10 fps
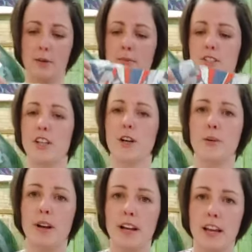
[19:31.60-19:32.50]

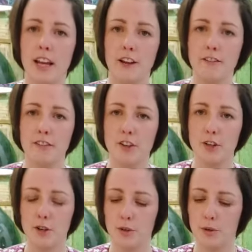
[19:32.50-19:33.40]
So if
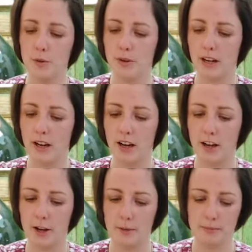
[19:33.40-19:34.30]
you
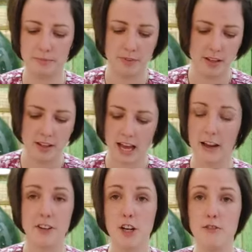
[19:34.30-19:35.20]

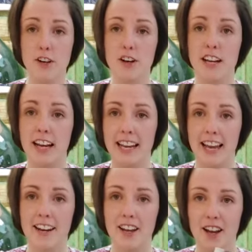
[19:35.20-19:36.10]
have an overlocker,
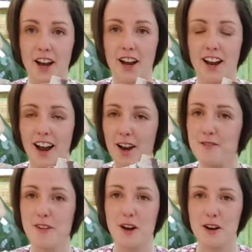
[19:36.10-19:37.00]
again,
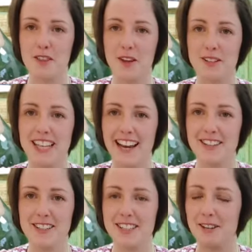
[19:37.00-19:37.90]
overlock those
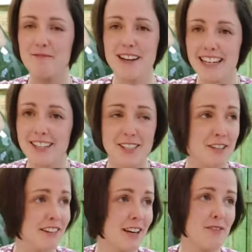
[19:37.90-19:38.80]
edges. I'm really
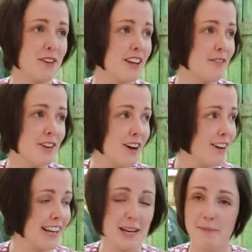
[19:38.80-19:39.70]
sorry if you
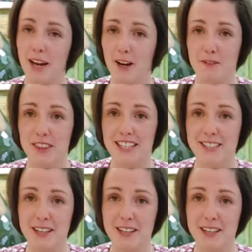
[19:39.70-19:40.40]
can't hear me over this